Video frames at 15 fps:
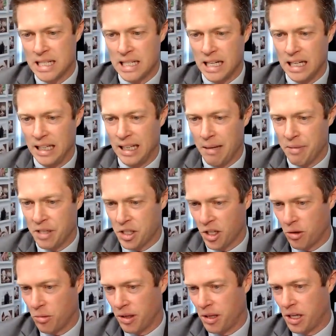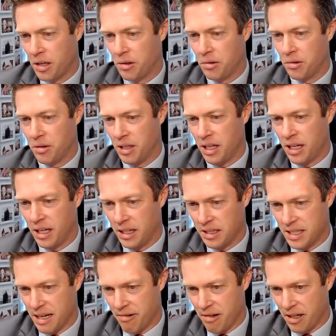Let me start with you,
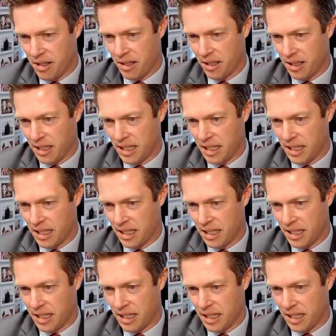Derek.